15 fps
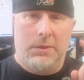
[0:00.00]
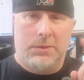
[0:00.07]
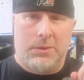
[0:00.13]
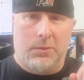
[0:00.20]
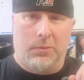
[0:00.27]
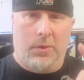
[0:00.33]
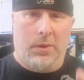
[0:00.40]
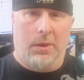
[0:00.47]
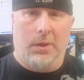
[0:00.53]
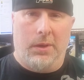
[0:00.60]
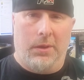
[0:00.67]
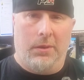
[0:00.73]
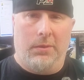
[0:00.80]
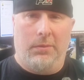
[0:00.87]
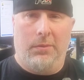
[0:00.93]
So we're going
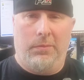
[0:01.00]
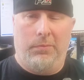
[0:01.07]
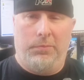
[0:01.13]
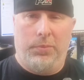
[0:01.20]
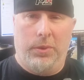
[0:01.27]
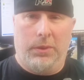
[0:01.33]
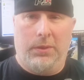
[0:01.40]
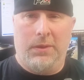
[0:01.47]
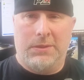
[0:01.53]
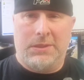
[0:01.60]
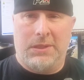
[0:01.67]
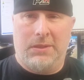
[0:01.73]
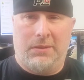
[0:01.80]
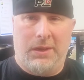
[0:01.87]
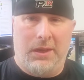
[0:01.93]
to put this
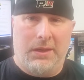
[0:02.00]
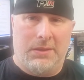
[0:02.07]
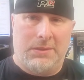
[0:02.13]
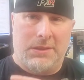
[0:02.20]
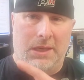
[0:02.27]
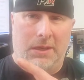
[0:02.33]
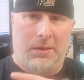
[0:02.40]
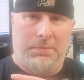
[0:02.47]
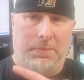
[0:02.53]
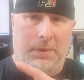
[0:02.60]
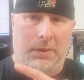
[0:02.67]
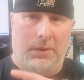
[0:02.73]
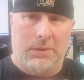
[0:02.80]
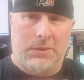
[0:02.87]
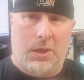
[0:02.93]
intake setup
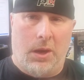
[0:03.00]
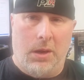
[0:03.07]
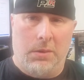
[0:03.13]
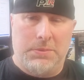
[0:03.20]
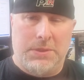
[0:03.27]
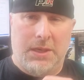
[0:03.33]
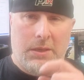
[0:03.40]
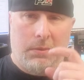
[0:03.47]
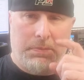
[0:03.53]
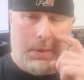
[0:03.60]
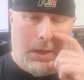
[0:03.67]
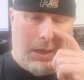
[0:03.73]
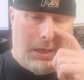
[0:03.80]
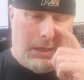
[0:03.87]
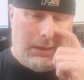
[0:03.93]
and this carb setup
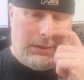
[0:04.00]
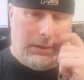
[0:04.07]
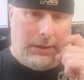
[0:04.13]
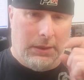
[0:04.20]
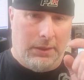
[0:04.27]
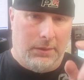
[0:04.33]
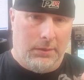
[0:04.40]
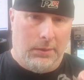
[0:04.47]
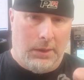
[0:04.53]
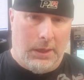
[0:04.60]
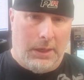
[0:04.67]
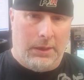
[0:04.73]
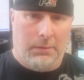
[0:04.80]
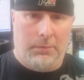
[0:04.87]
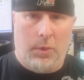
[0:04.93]
on
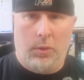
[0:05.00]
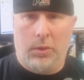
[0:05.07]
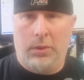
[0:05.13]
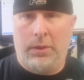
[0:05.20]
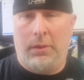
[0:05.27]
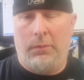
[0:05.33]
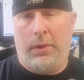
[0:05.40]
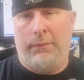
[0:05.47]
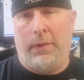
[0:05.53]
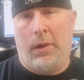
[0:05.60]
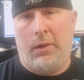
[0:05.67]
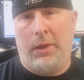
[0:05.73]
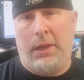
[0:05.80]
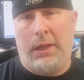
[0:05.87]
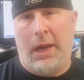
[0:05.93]
a motor that we've
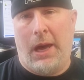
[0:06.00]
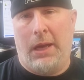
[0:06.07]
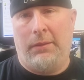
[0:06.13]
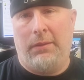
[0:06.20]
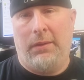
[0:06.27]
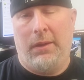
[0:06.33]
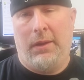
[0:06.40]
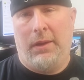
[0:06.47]
already got.